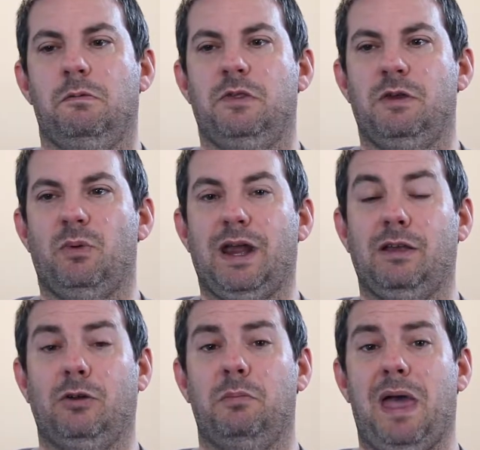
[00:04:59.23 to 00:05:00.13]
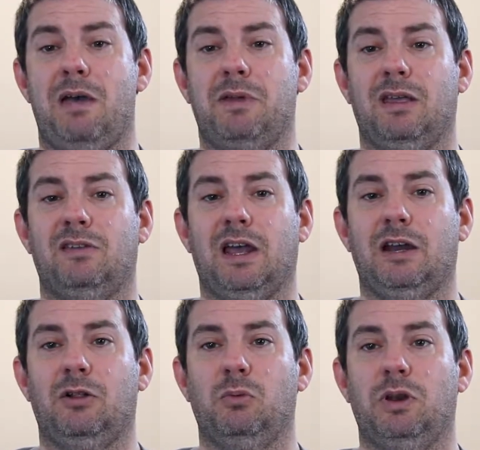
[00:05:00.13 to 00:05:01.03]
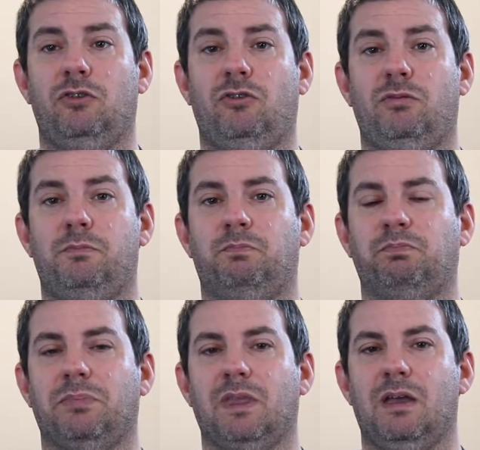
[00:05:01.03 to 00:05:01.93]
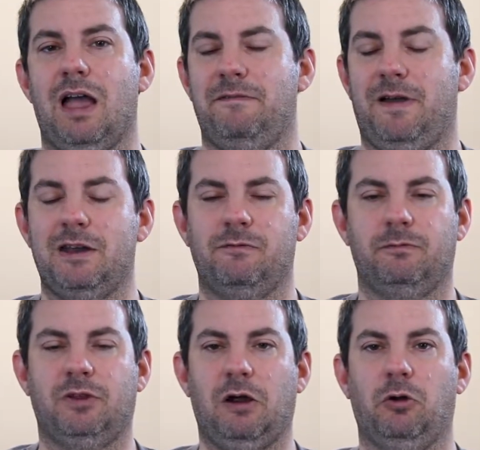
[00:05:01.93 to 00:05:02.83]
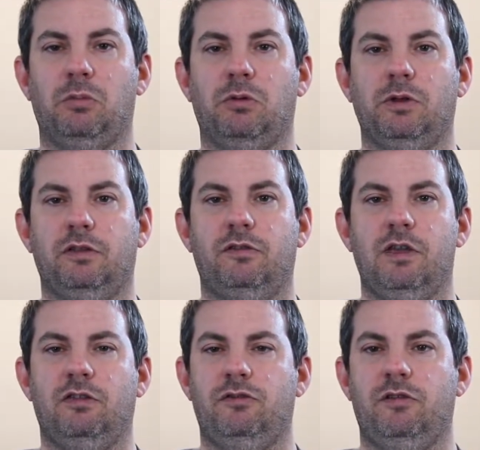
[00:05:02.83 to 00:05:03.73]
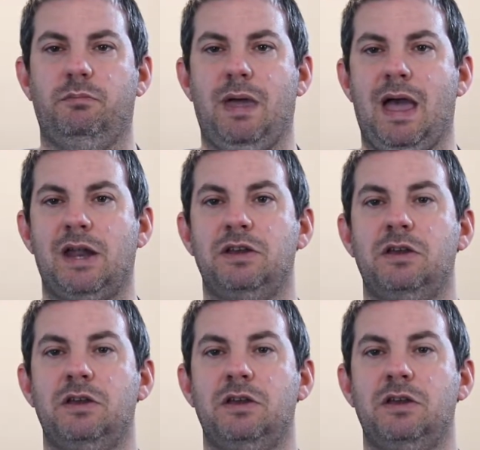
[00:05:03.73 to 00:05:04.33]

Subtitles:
the regular Batman title, which I find terrible. It's just bad.